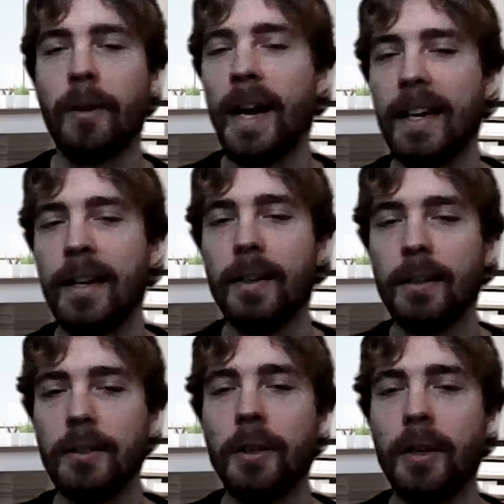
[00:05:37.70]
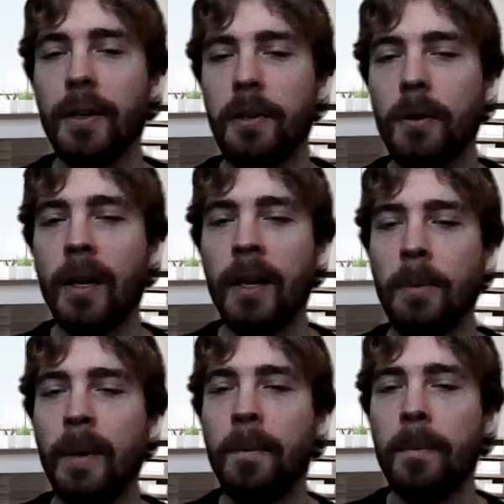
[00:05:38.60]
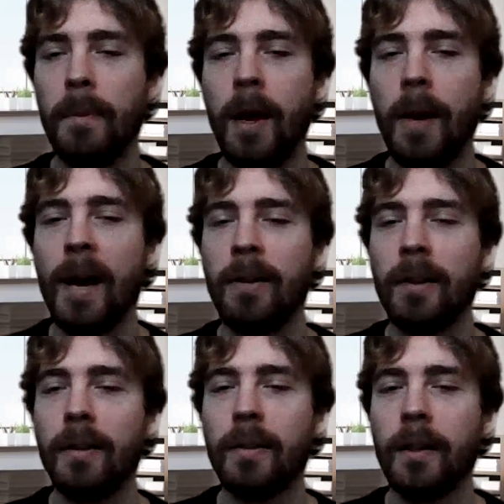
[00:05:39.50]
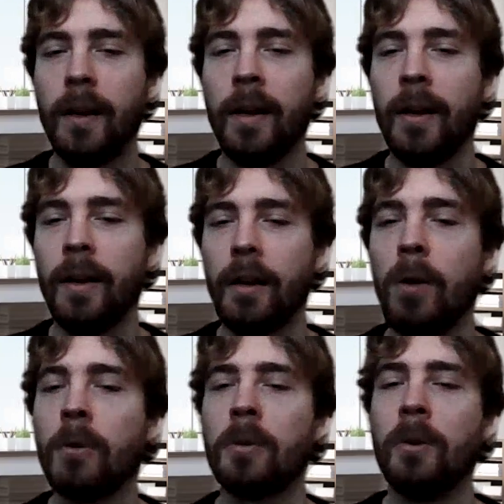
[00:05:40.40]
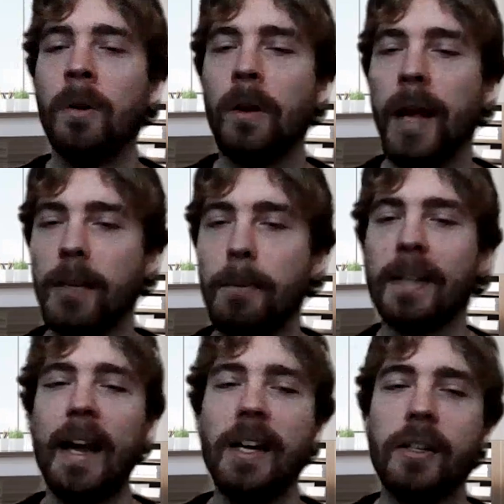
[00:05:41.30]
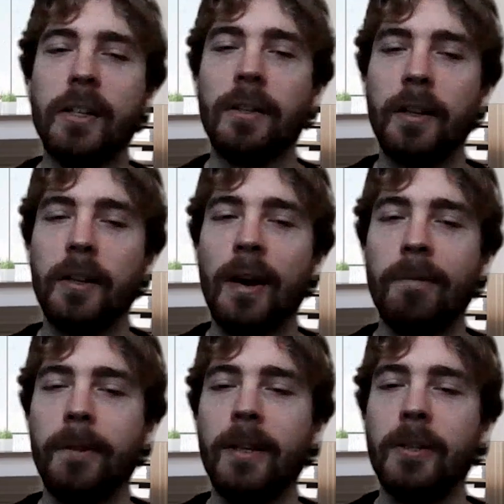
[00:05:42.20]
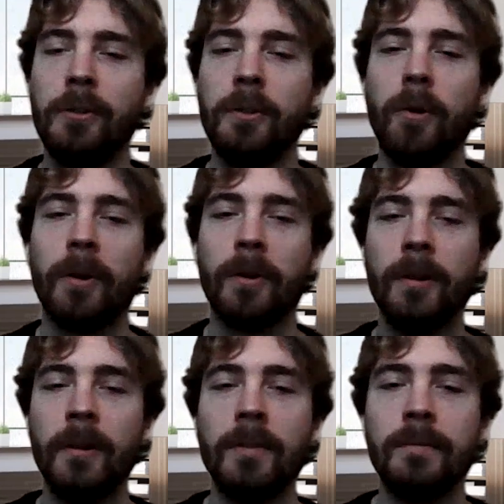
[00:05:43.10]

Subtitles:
Great. So can you talk a little bit about the goals or expectations that you have for this new corridor?